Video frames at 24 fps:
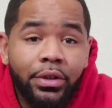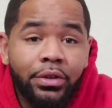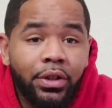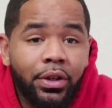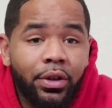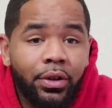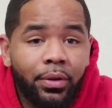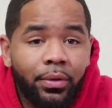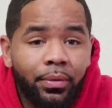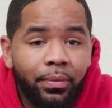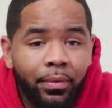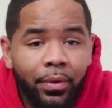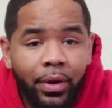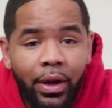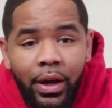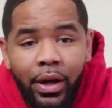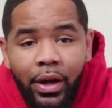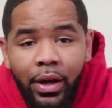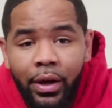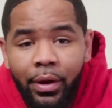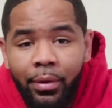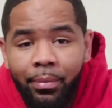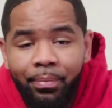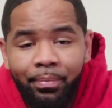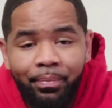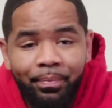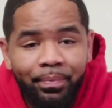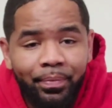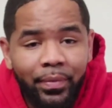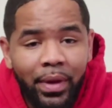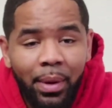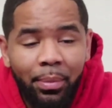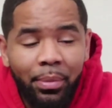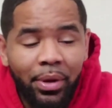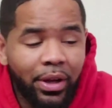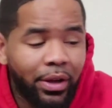So,
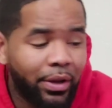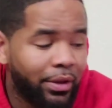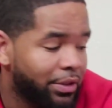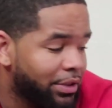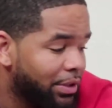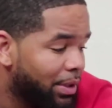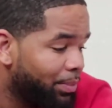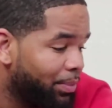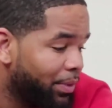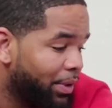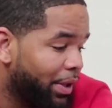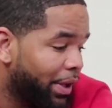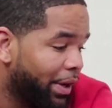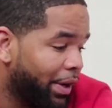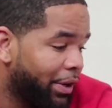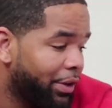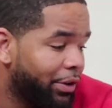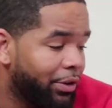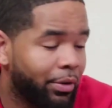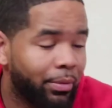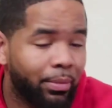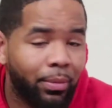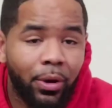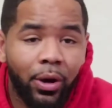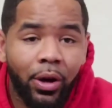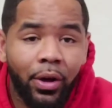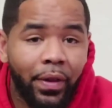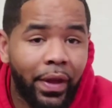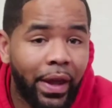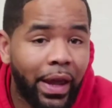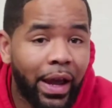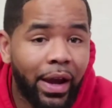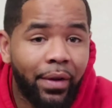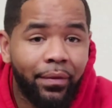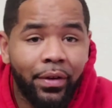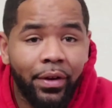I mean, something like a new ball.
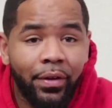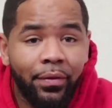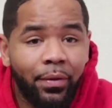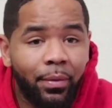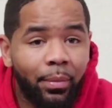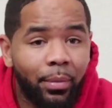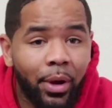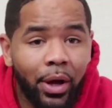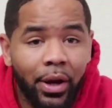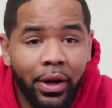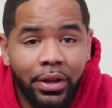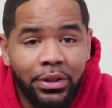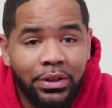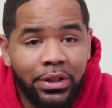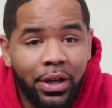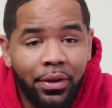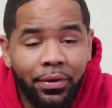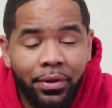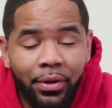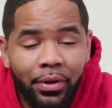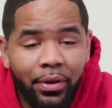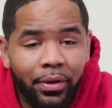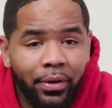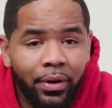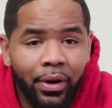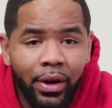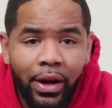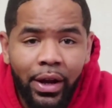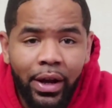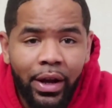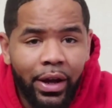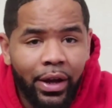They have different products out there.